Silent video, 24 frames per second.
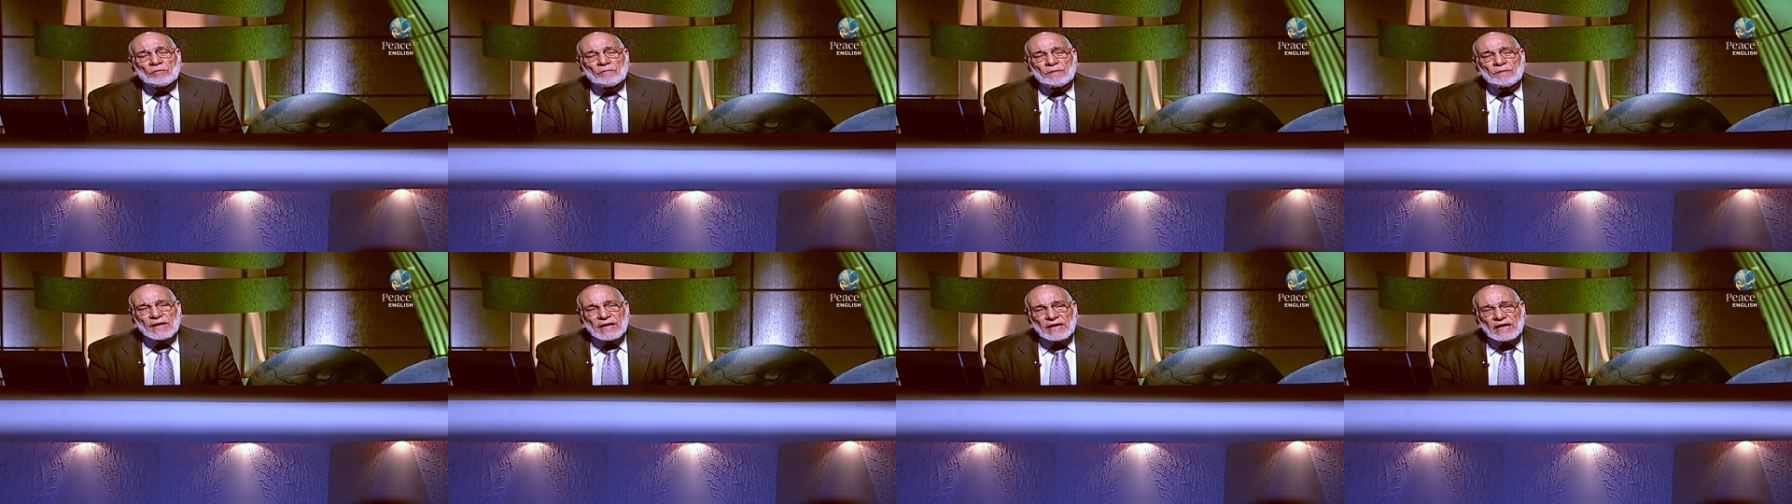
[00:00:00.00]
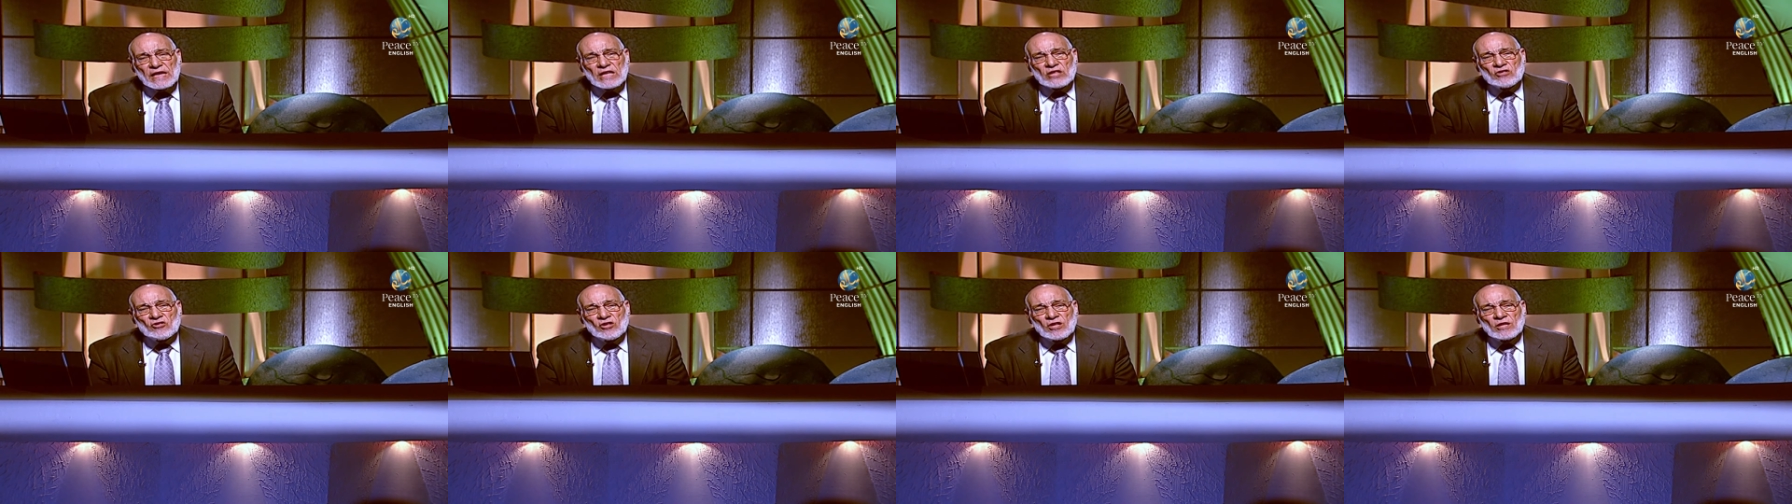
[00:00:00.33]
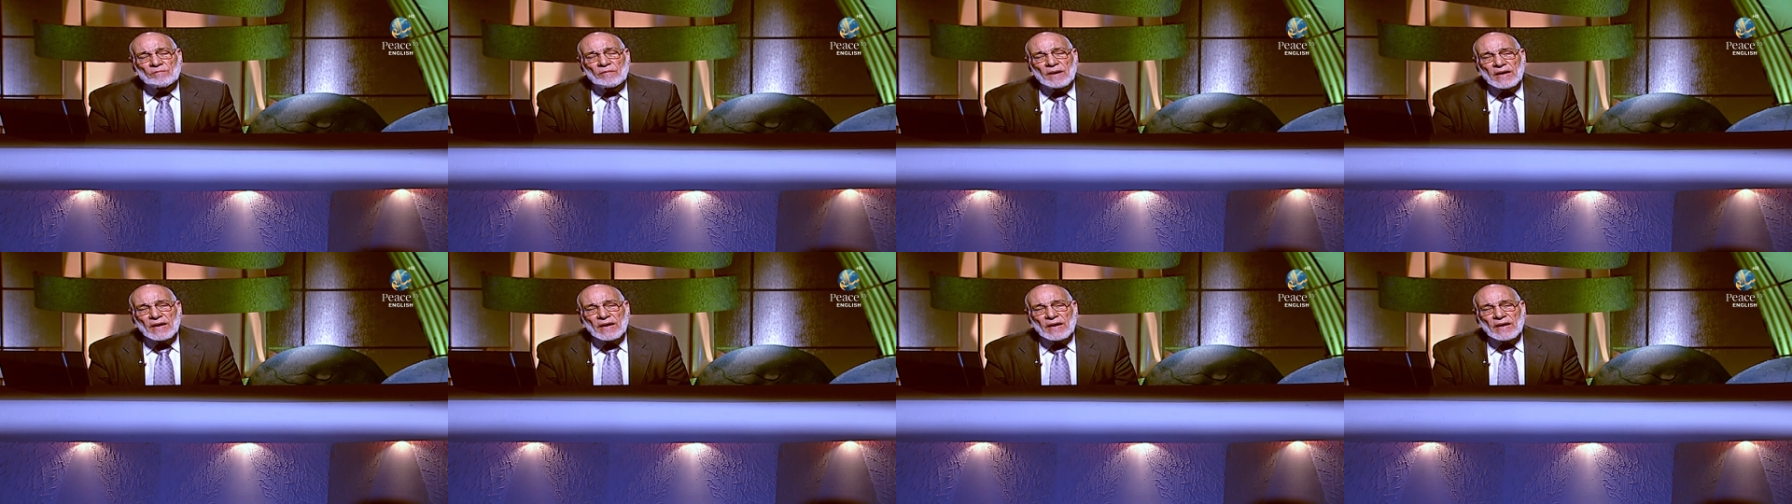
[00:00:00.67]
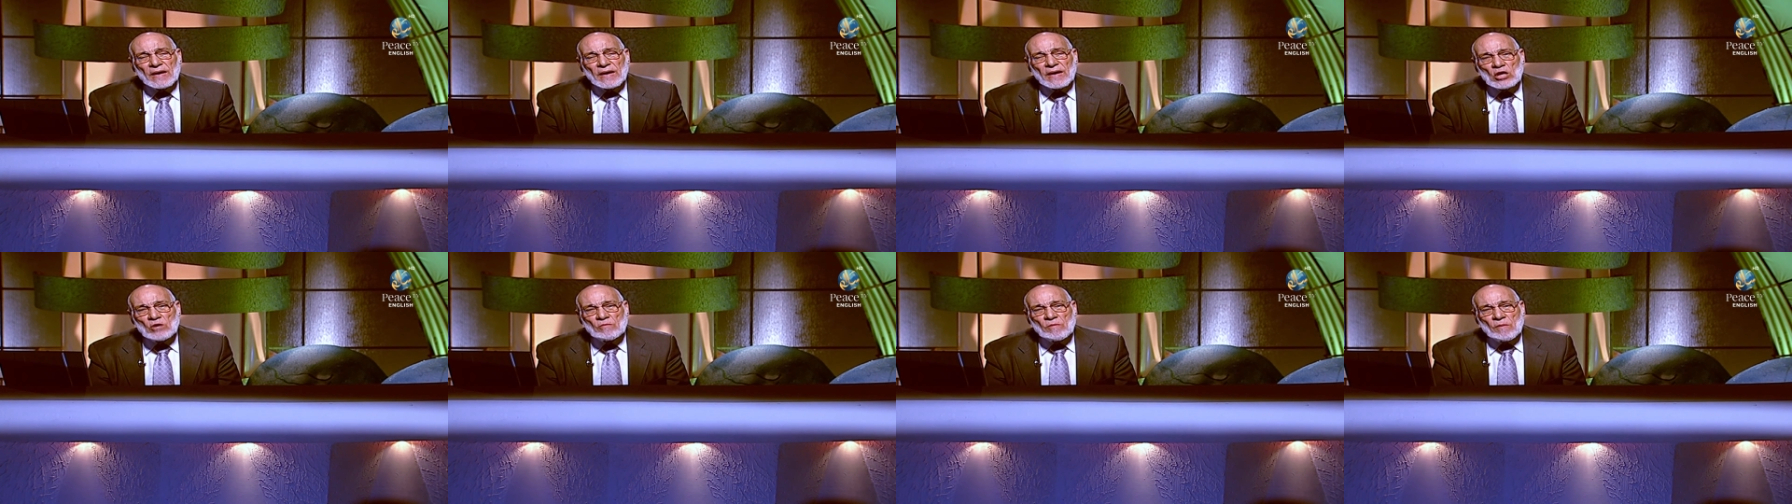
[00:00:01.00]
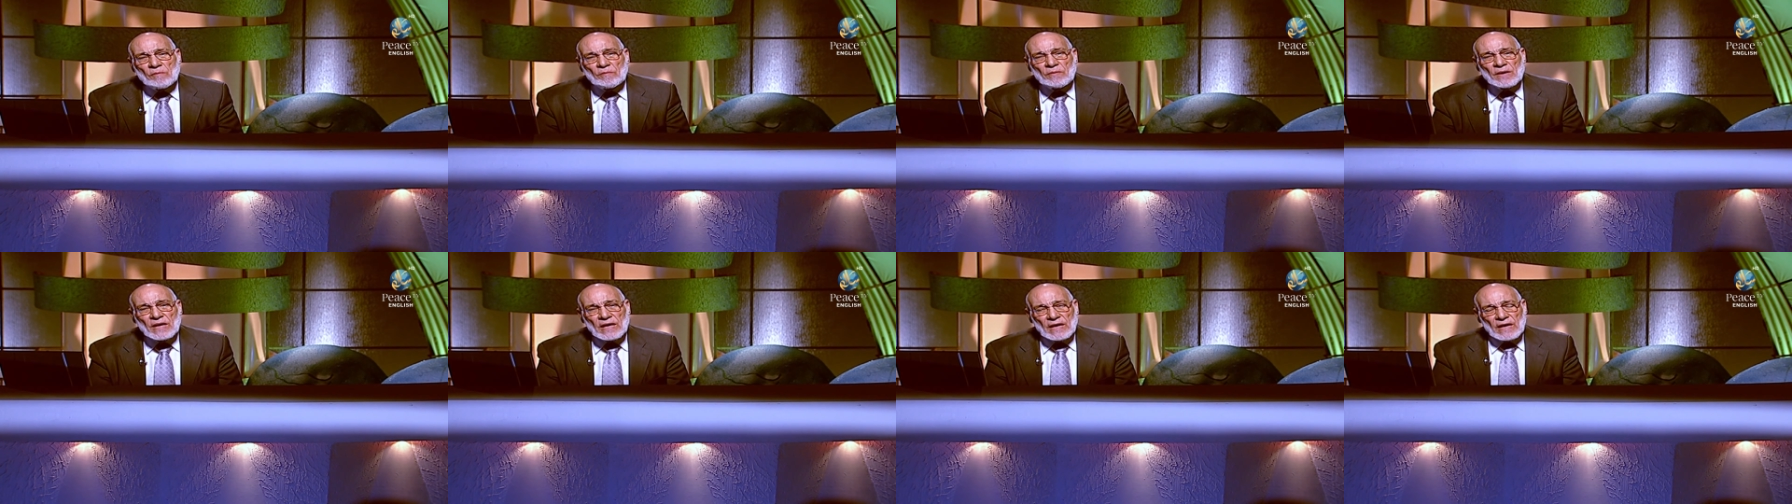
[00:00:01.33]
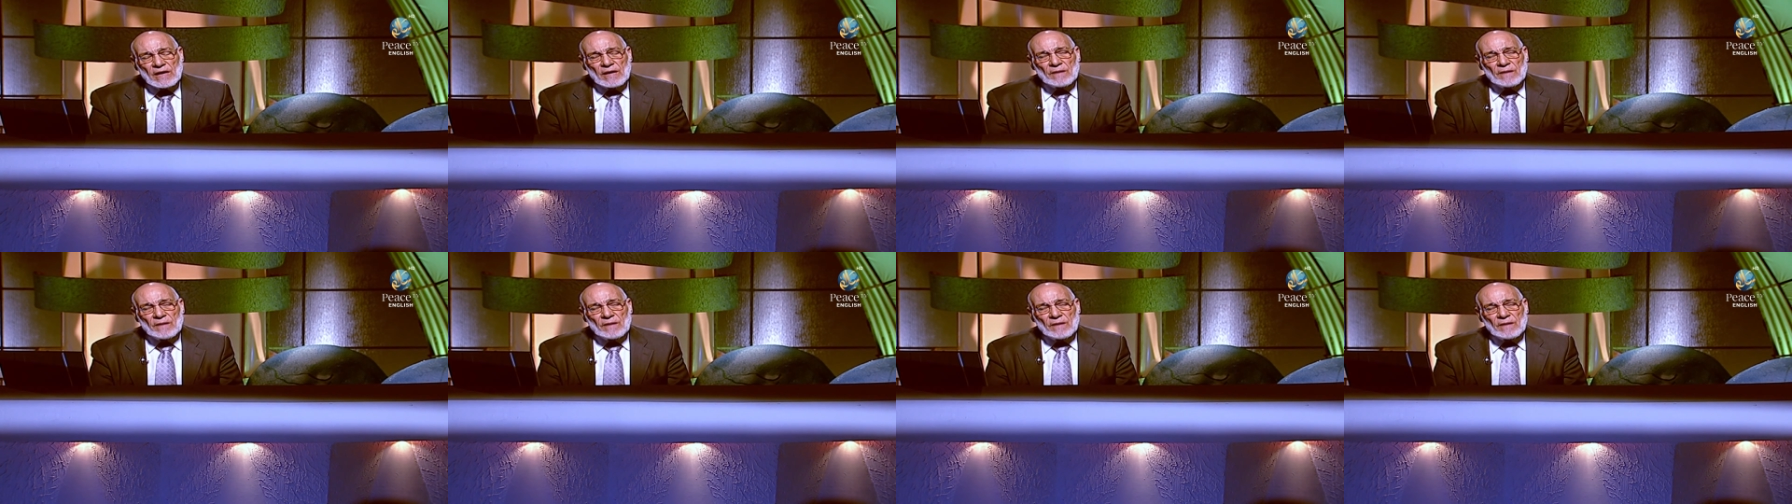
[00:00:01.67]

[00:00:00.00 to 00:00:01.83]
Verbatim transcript: be reached by human being